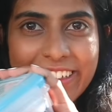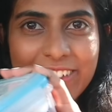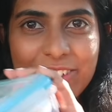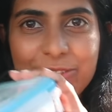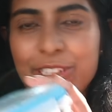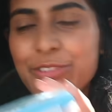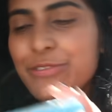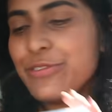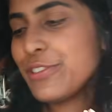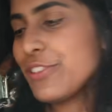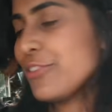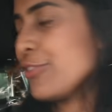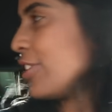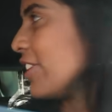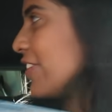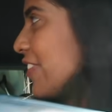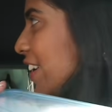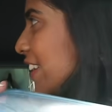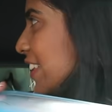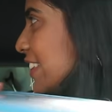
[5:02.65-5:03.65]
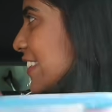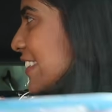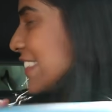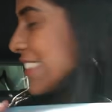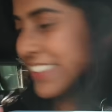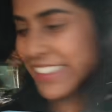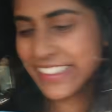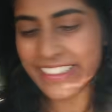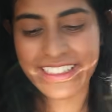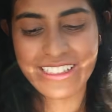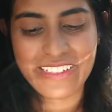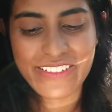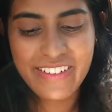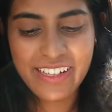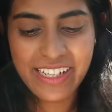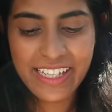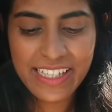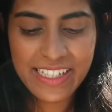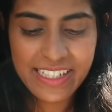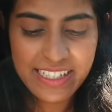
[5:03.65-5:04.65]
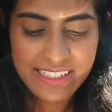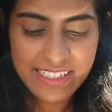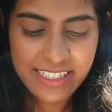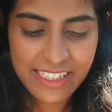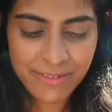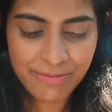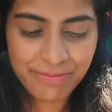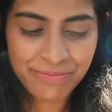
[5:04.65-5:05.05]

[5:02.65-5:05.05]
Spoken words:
Well, for all of us. We're gonna eat it.